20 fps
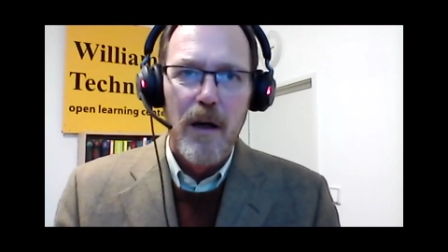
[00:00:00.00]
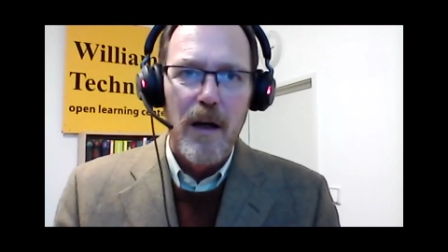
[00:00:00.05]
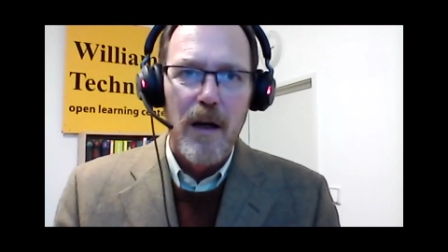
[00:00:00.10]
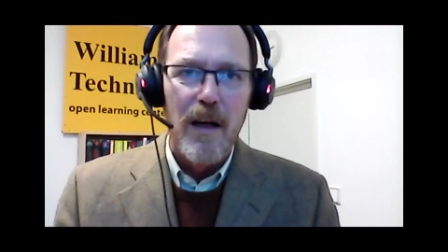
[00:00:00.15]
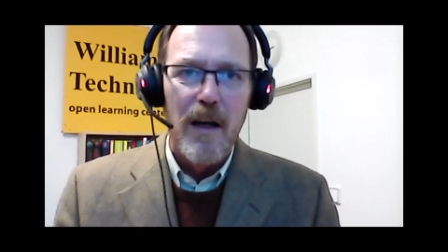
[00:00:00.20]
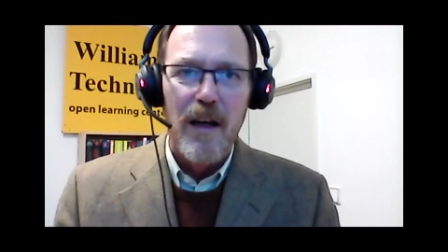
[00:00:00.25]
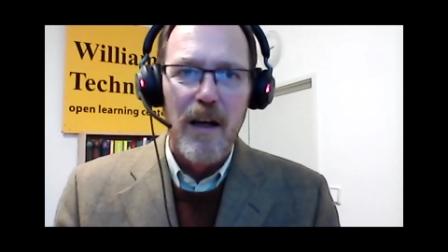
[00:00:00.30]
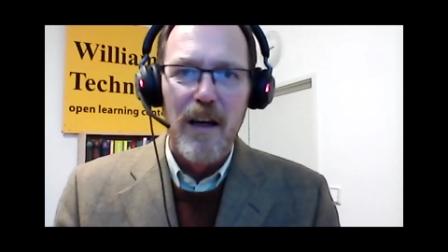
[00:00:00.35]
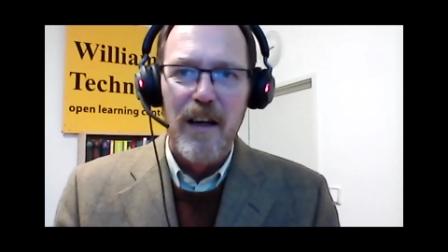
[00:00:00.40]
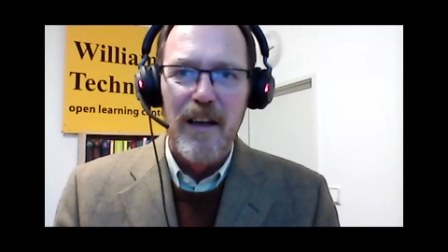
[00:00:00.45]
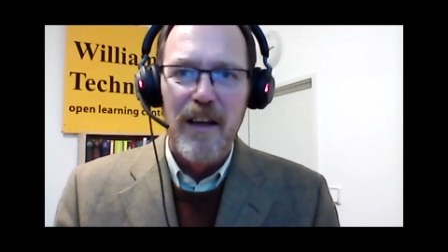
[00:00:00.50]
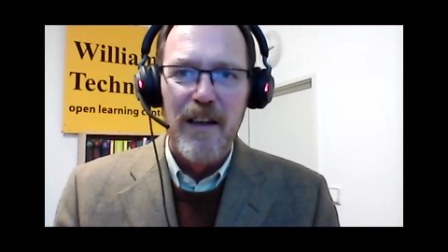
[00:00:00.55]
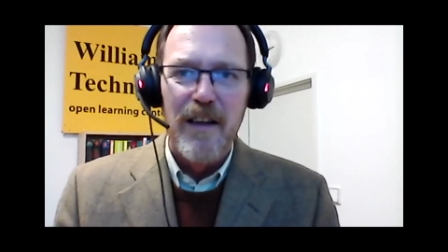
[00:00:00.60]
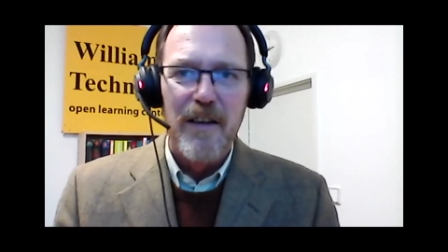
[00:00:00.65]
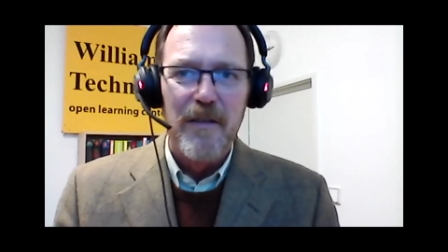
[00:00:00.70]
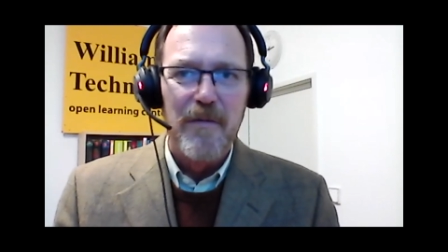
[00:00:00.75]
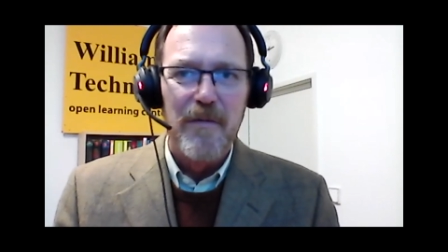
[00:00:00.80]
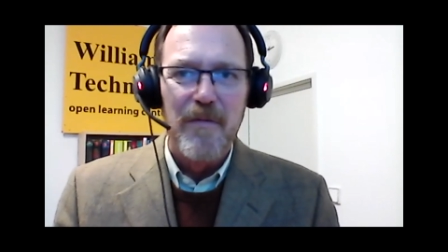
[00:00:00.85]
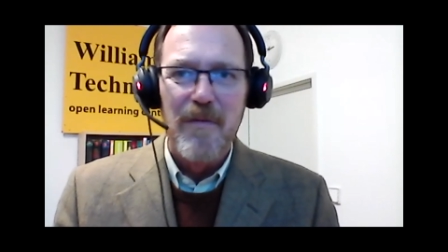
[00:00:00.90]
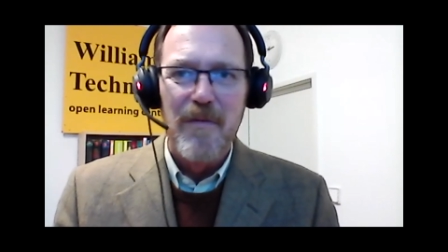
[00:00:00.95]

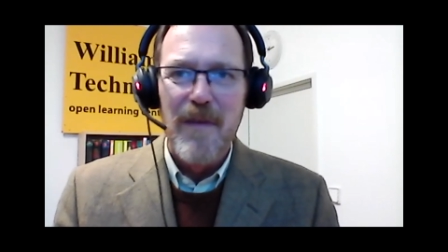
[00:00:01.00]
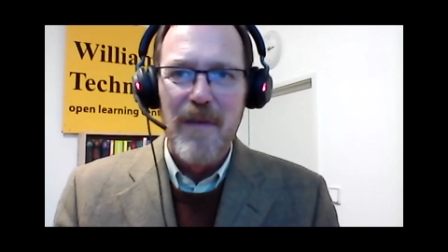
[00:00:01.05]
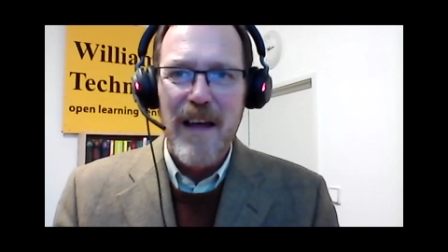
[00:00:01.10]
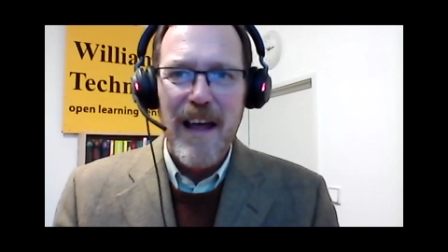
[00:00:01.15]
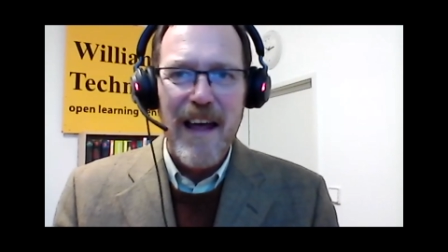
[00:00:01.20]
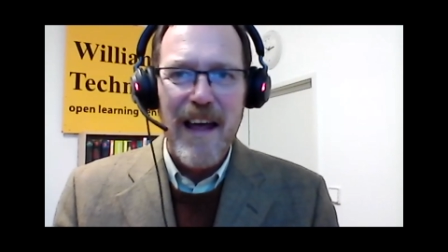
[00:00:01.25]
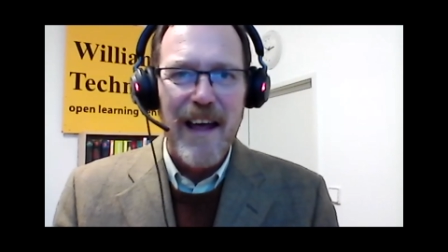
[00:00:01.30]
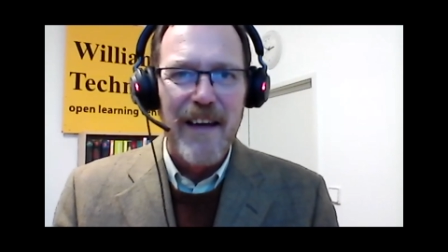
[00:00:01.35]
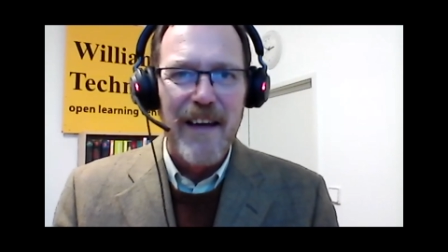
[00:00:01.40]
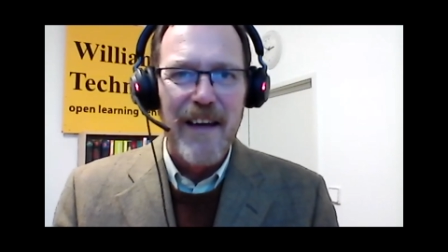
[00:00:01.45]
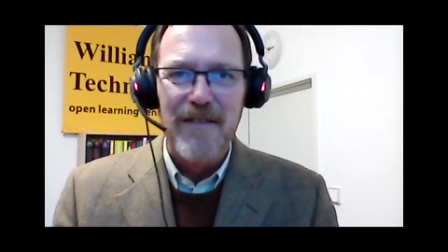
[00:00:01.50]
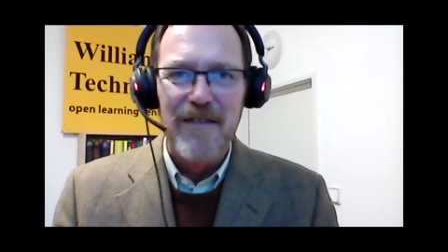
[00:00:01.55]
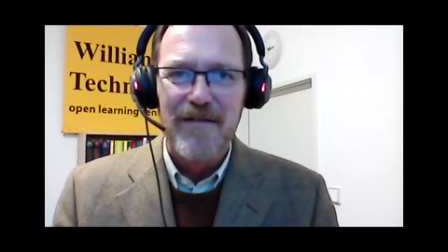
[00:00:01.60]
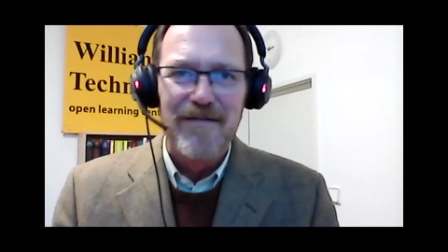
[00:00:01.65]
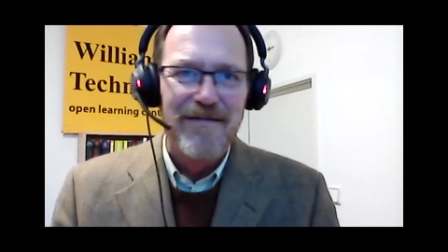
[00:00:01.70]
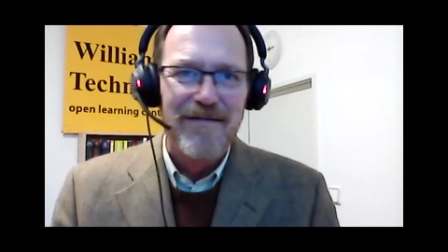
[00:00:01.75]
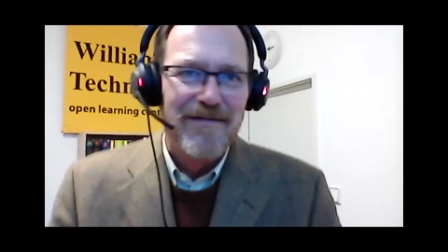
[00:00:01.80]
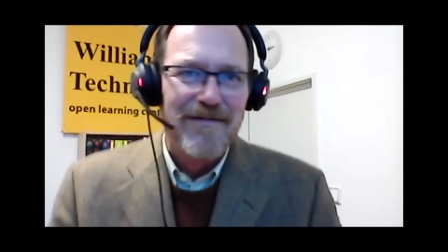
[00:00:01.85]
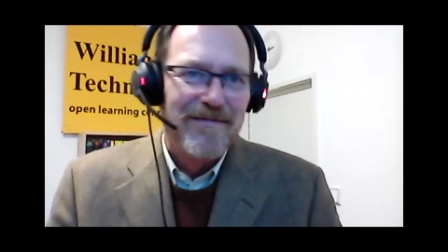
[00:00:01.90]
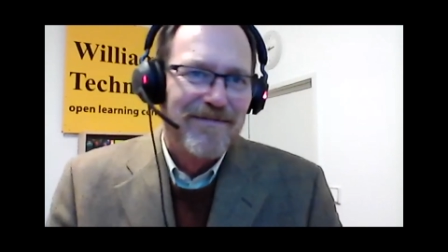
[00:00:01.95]
uh,
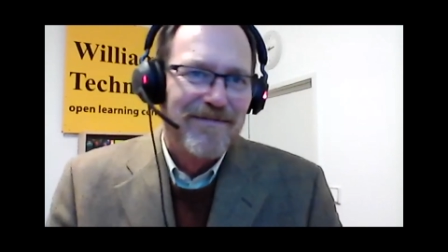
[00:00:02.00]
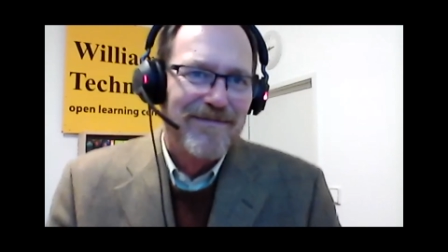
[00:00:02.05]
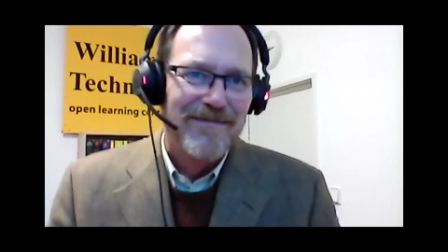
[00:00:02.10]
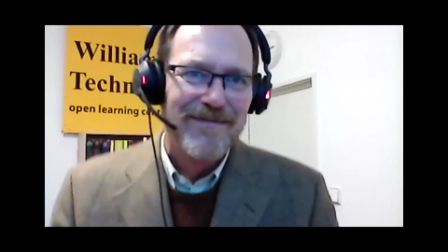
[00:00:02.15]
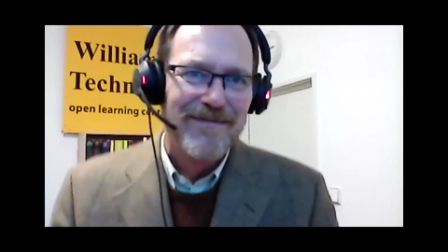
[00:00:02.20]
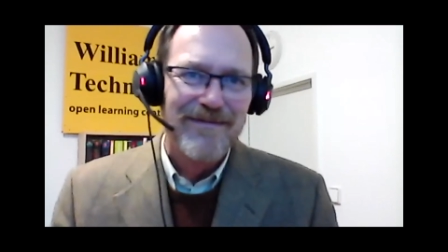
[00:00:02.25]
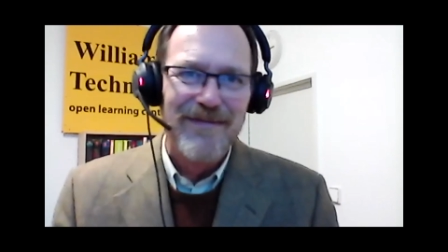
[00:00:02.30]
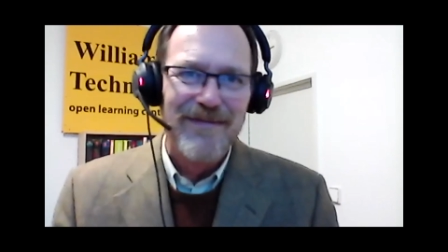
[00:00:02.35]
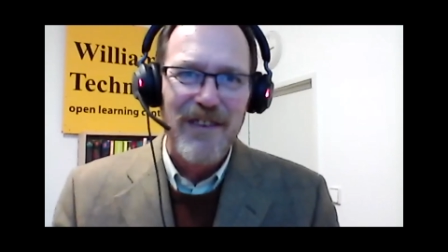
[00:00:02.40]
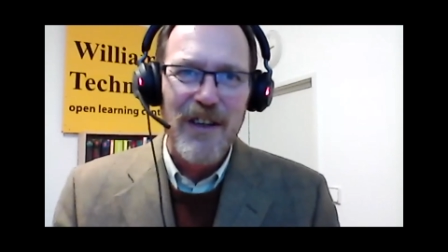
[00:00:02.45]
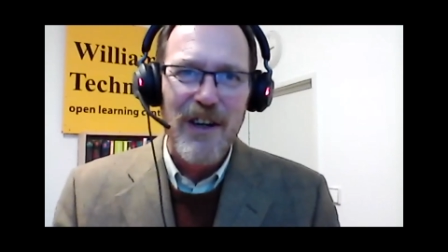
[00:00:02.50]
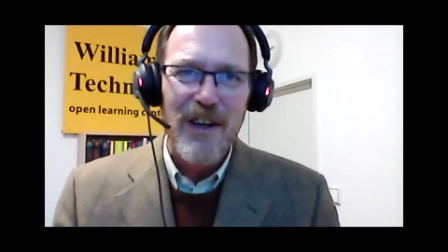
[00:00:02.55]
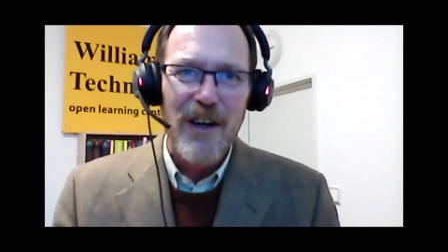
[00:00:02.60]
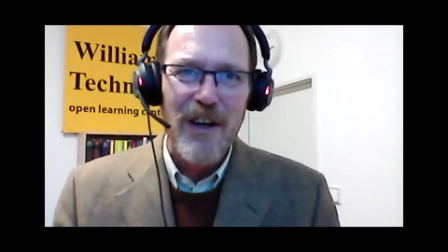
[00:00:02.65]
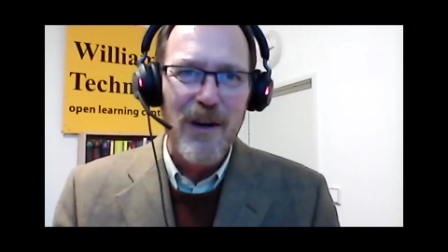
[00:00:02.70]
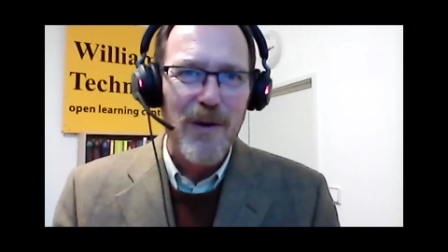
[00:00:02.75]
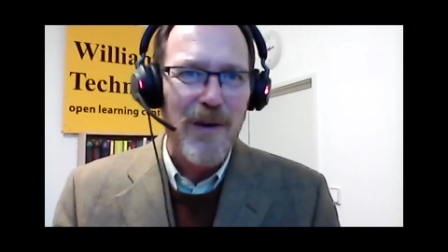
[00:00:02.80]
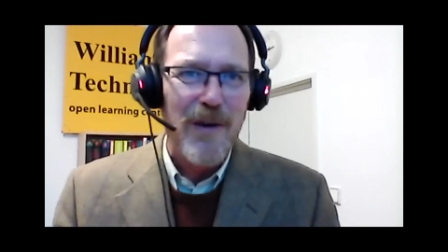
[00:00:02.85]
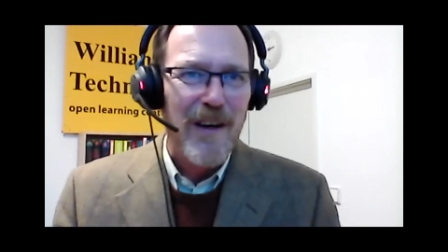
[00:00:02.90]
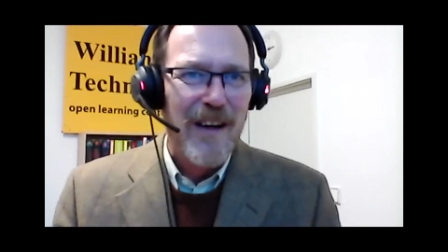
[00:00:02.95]
and you
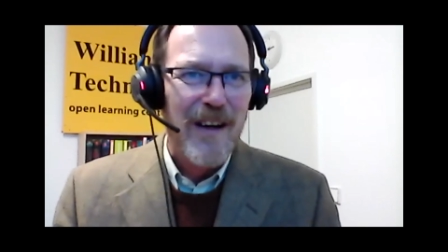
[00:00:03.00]
know